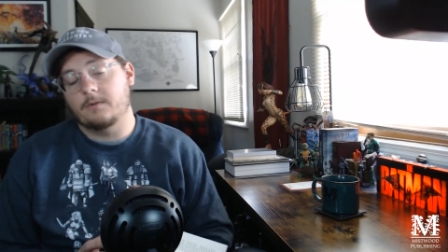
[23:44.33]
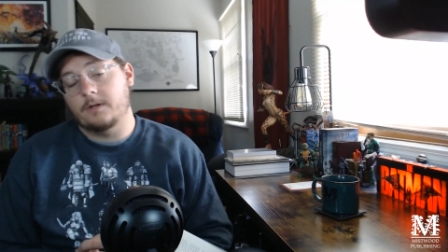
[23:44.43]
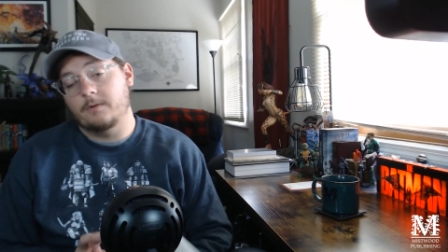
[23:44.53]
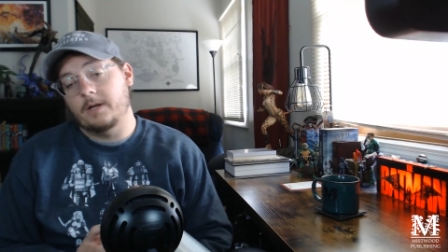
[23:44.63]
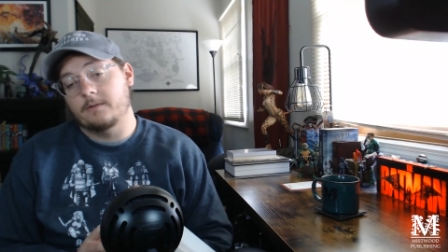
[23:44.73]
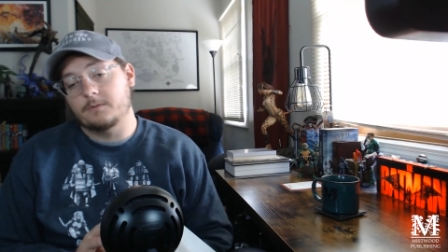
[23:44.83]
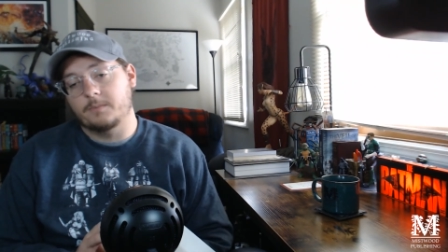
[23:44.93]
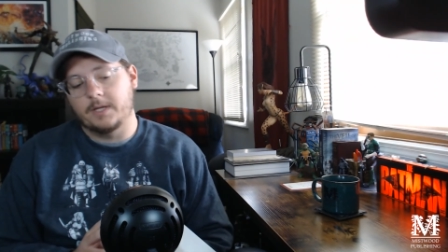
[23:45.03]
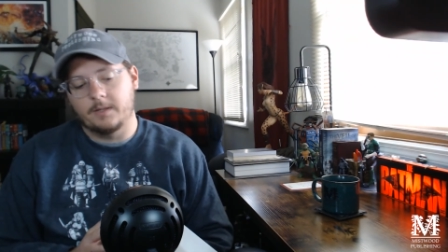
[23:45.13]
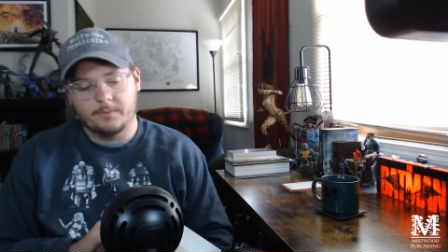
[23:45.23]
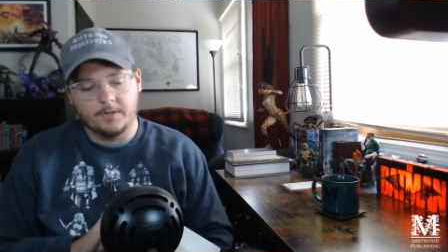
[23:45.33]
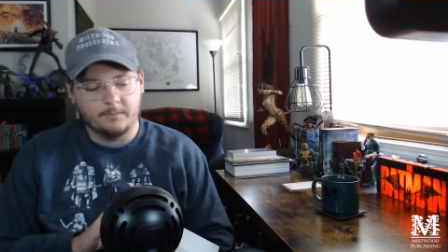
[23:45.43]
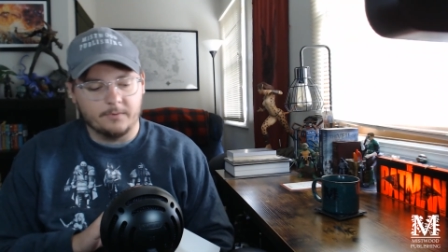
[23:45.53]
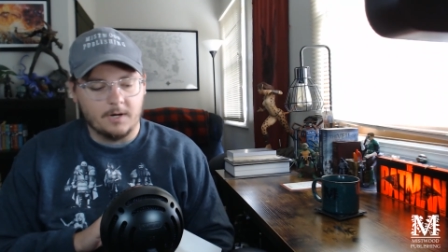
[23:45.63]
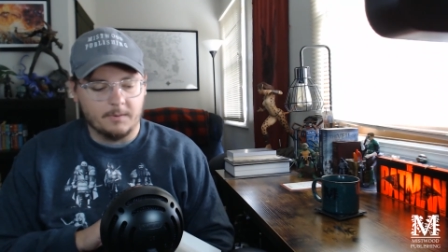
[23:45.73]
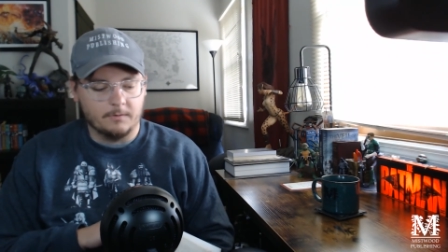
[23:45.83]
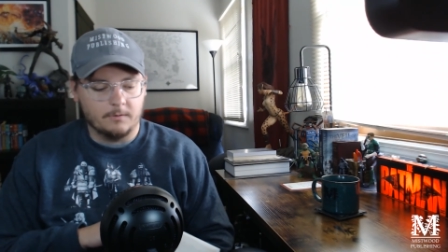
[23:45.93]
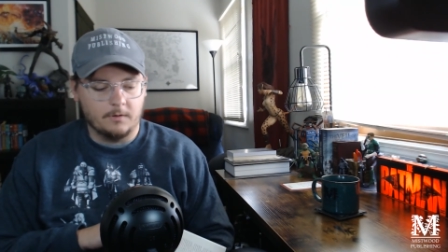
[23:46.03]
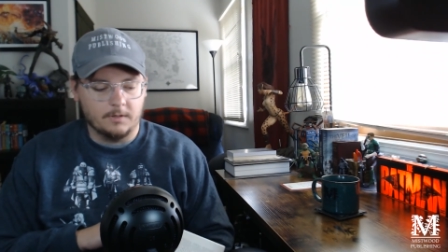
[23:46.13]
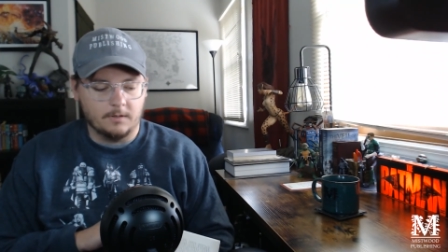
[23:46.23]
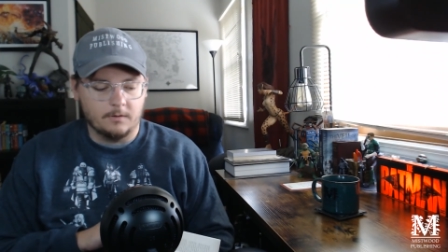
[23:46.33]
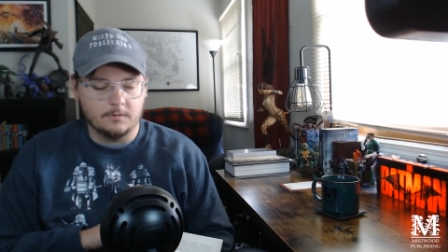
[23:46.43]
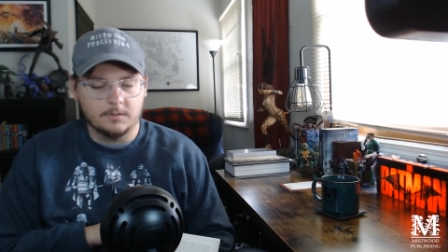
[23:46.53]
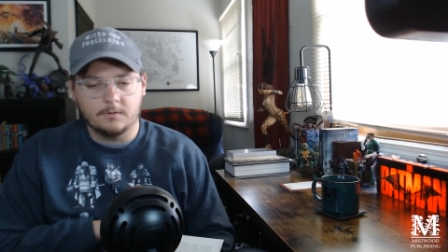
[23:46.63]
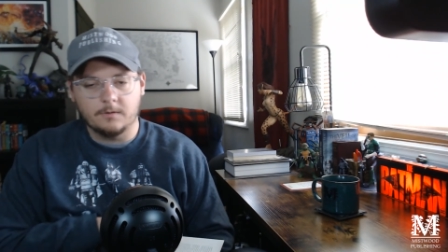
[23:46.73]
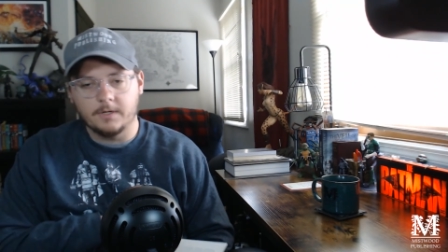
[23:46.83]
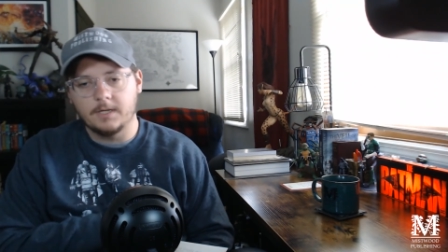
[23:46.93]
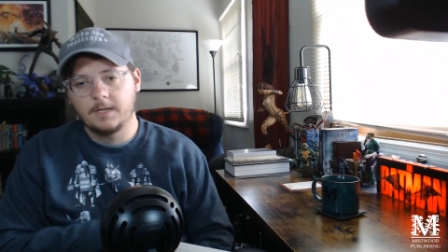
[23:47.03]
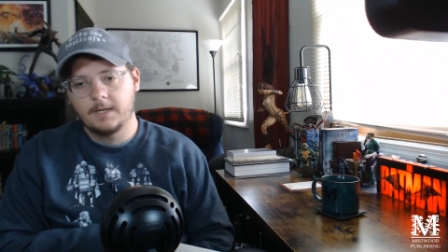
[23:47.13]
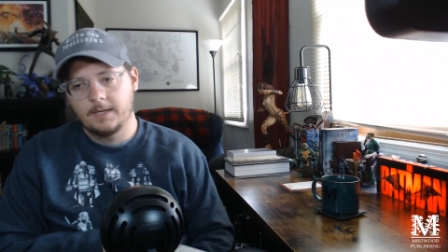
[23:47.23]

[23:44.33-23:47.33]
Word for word: Grails will play a pretty prominent role in the whole story.